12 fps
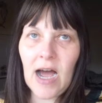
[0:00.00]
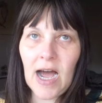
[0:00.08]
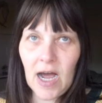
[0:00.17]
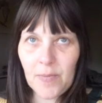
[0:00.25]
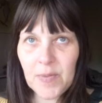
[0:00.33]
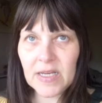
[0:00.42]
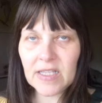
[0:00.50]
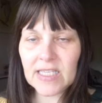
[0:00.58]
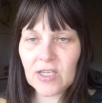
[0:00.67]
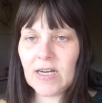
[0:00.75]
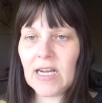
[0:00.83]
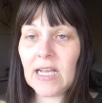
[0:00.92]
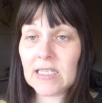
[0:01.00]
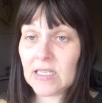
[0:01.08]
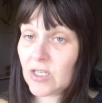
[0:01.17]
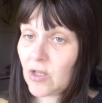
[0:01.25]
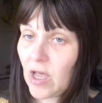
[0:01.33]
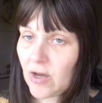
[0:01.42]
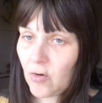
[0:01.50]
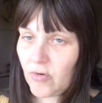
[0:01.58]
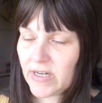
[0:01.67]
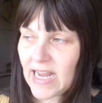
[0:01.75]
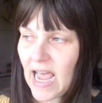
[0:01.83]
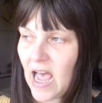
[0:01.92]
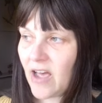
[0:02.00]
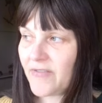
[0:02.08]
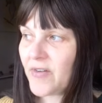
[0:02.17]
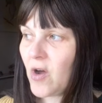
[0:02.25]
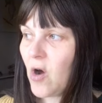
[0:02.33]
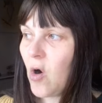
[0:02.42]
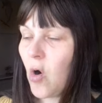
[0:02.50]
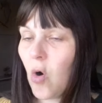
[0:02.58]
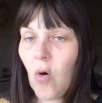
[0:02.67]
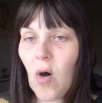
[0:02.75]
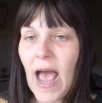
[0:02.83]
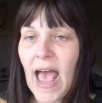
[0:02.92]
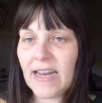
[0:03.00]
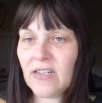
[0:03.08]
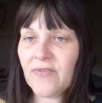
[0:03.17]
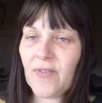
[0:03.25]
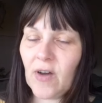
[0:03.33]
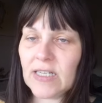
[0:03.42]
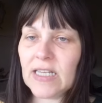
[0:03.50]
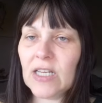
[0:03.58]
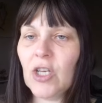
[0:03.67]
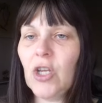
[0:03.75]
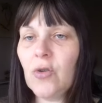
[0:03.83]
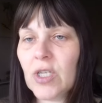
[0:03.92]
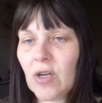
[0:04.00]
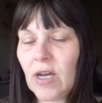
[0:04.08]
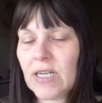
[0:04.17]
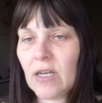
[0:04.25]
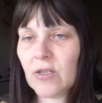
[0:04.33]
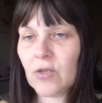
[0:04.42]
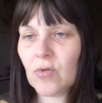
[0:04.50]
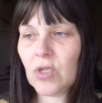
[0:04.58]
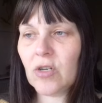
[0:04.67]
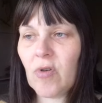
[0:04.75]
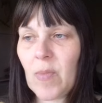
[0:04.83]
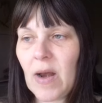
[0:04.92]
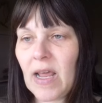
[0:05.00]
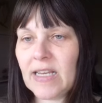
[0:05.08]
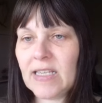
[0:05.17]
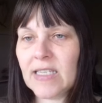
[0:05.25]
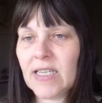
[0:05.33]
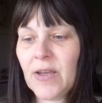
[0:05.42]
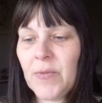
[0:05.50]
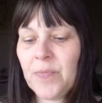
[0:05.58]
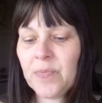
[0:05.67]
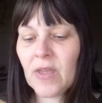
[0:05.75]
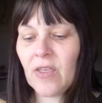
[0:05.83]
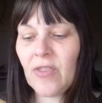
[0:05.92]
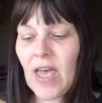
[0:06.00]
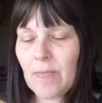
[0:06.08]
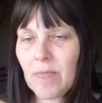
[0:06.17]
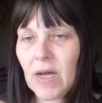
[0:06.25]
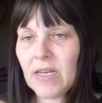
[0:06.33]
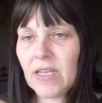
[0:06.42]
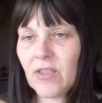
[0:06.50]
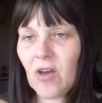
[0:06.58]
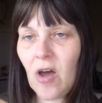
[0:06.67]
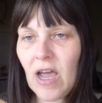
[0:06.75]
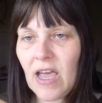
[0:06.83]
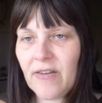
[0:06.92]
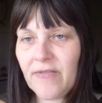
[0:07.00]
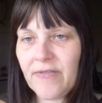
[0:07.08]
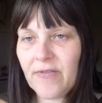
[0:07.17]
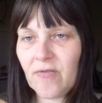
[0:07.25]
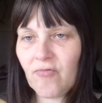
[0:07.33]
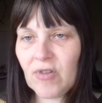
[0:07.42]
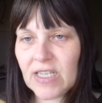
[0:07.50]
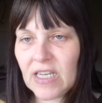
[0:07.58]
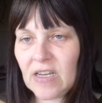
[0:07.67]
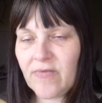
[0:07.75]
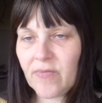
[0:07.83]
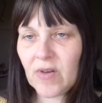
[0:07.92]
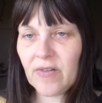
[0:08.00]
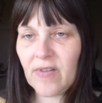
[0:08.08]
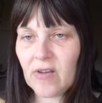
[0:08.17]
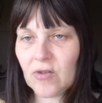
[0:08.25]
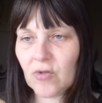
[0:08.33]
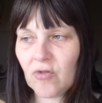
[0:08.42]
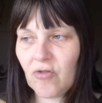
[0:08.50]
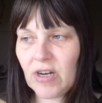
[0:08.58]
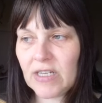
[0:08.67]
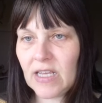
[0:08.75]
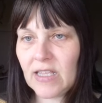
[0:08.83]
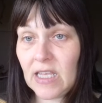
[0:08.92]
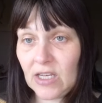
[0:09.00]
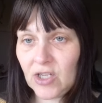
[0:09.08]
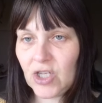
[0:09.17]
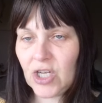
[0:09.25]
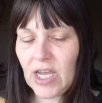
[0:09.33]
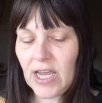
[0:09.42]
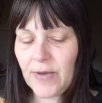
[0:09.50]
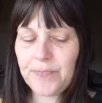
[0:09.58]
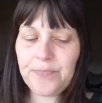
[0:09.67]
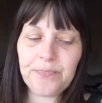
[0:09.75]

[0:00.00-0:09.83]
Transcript: upping the side hustles that I already have or and finding new side hustles to replace that money that I have received from Universal Credit this year.